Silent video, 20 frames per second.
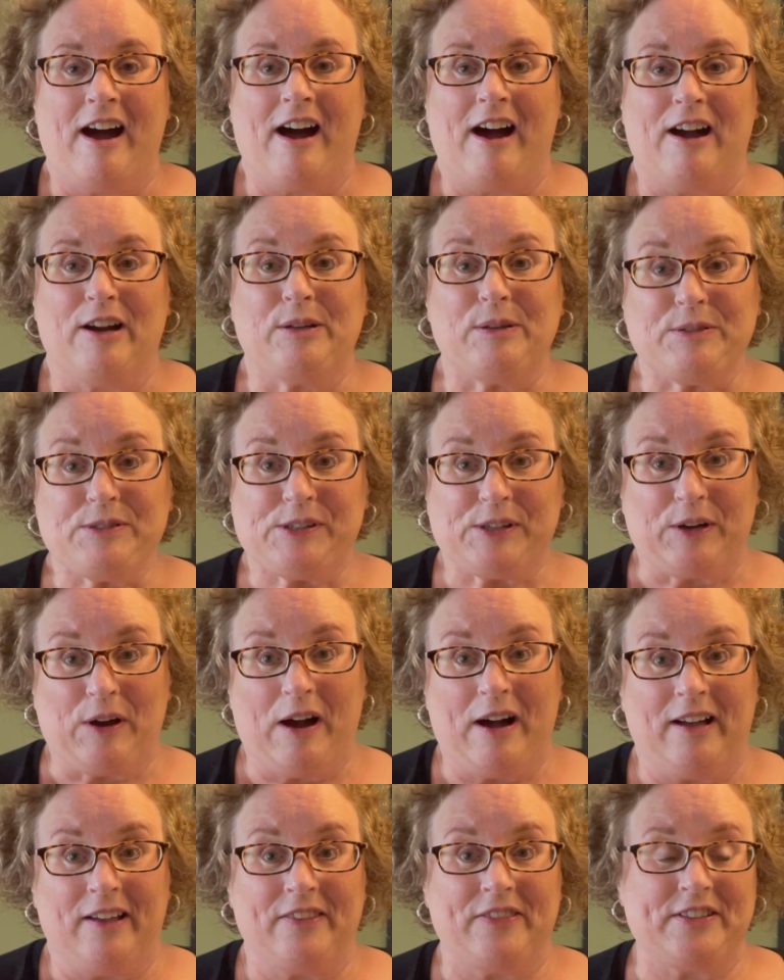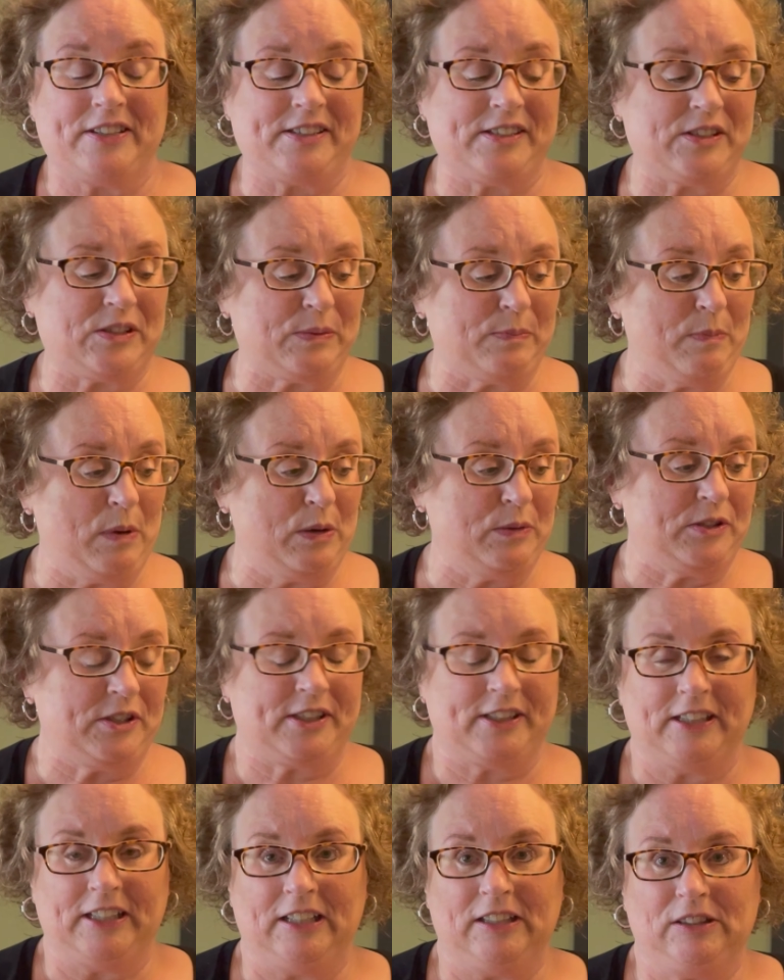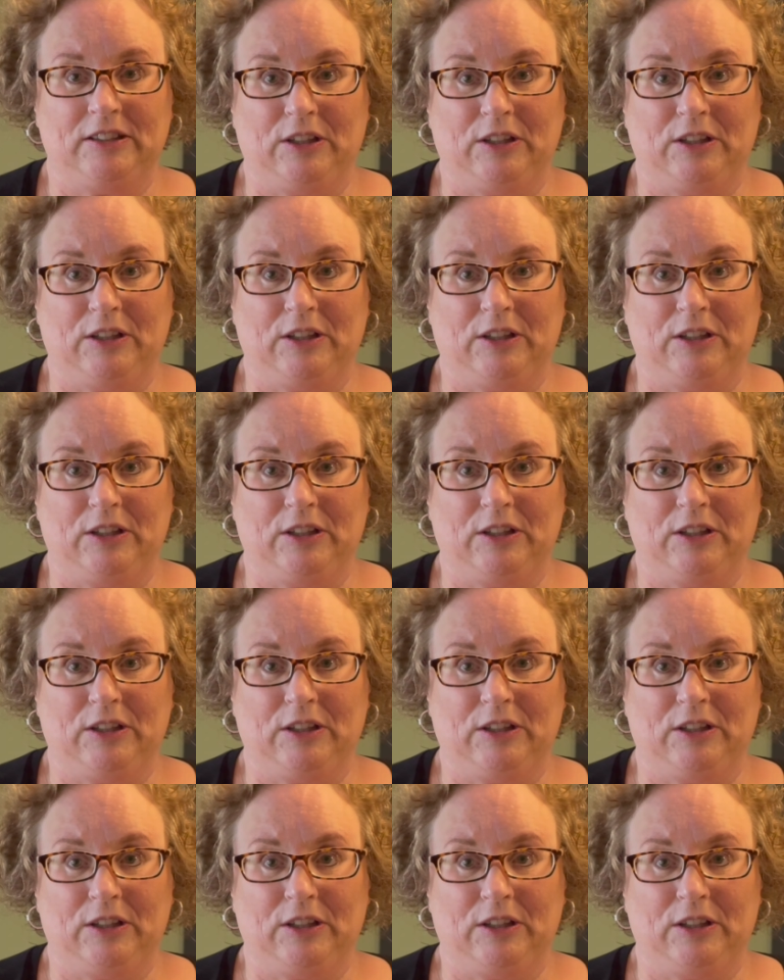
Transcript: a grocery haul. This is mostly